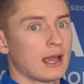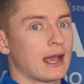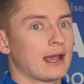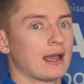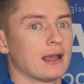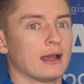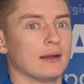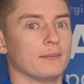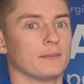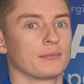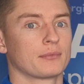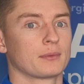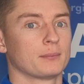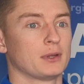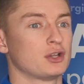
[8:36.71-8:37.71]

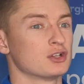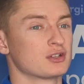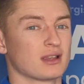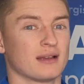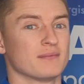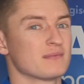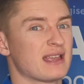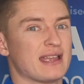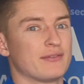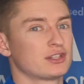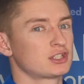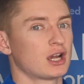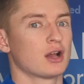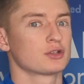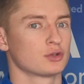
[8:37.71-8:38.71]
because if a
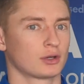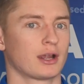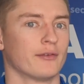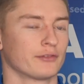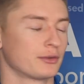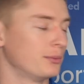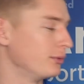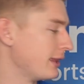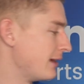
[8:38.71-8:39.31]
child's not comfortable,